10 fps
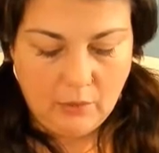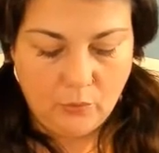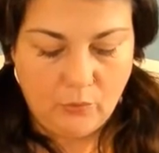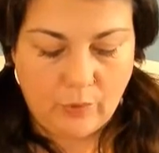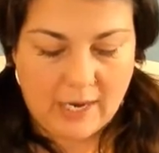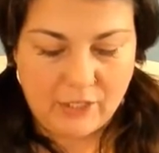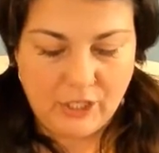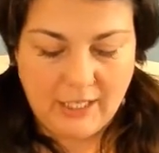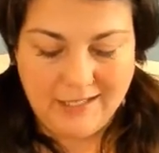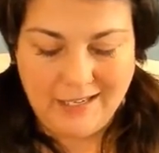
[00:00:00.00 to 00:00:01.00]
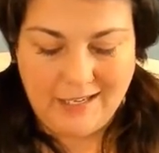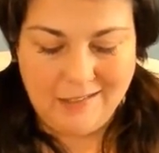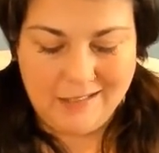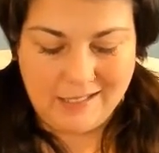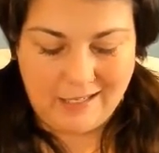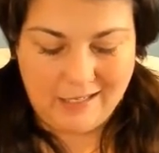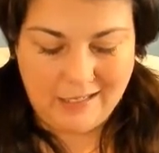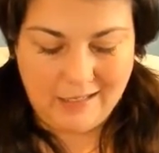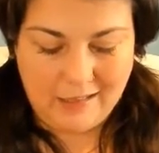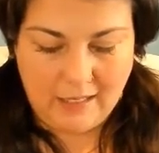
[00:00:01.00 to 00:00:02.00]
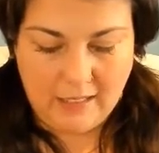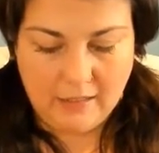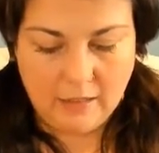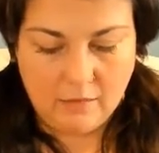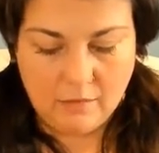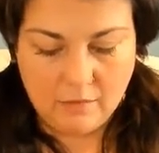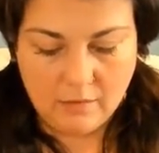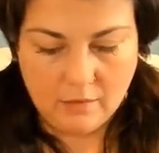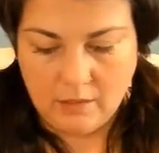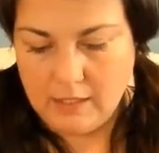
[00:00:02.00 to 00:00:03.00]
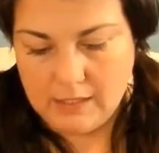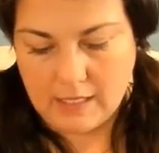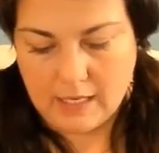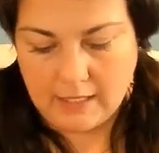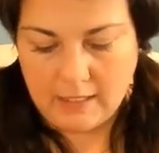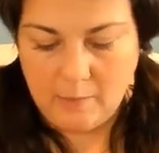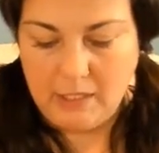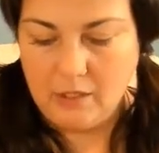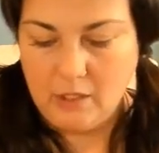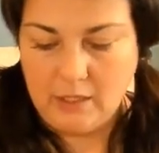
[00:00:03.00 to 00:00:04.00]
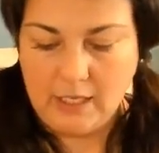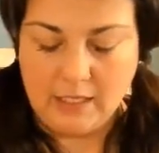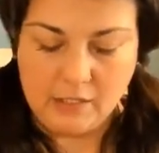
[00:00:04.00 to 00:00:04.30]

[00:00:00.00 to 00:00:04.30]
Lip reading: rushing into anything is not going to be a good thing.